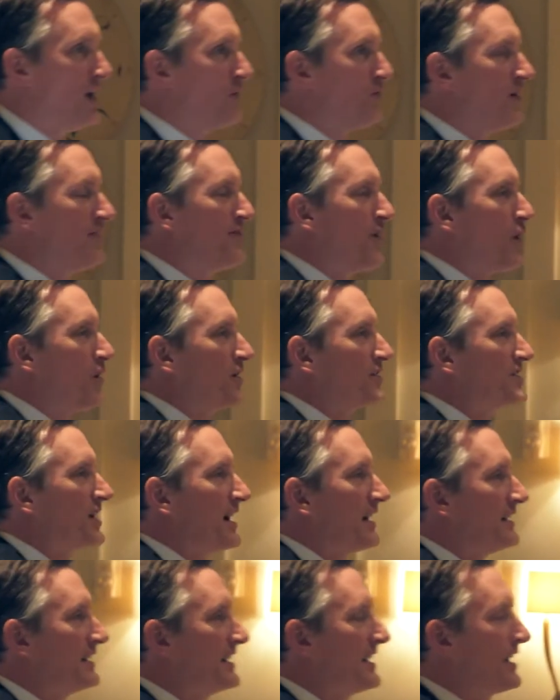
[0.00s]
We focus
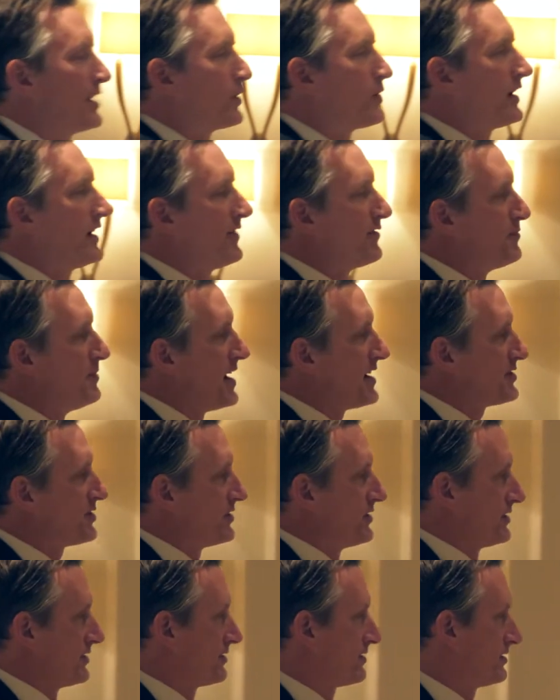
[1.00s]
on curative
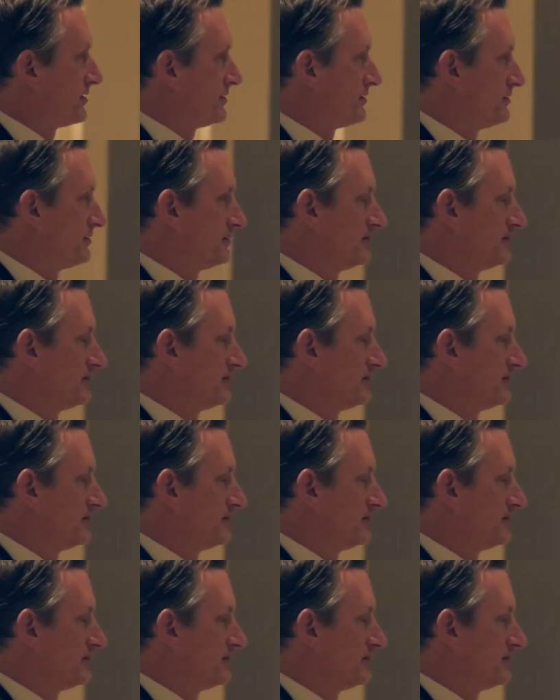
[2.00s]
measures.